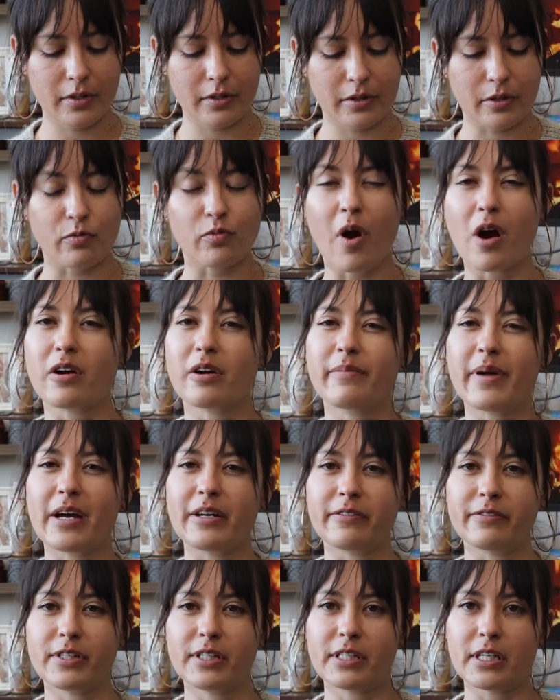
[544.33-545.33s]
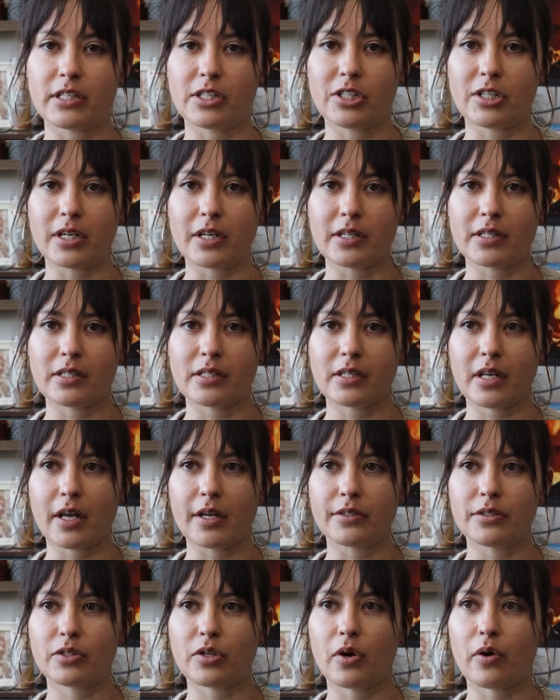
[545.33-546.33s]
the wrong amount of stitches,
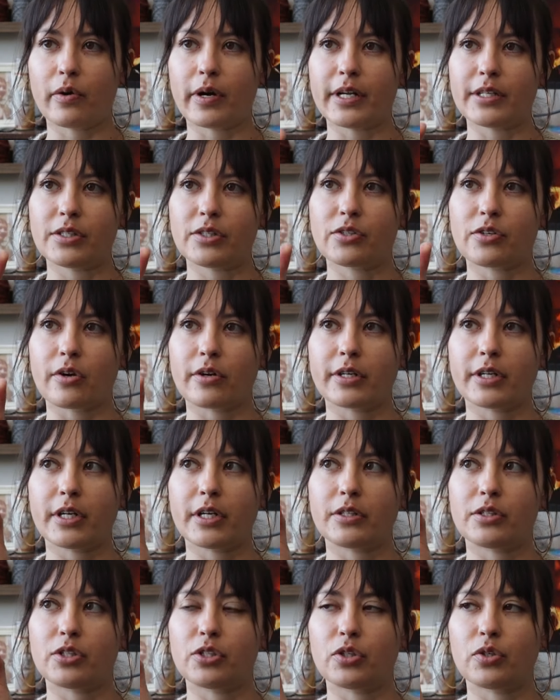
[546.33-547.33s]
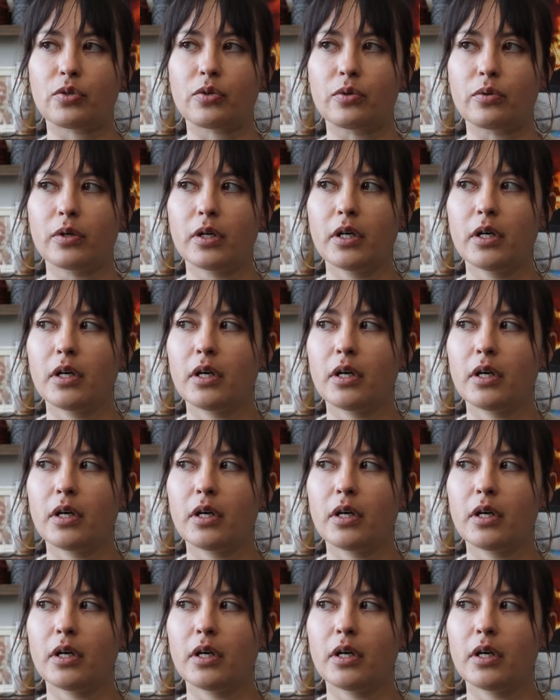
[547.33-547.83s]
and so it started to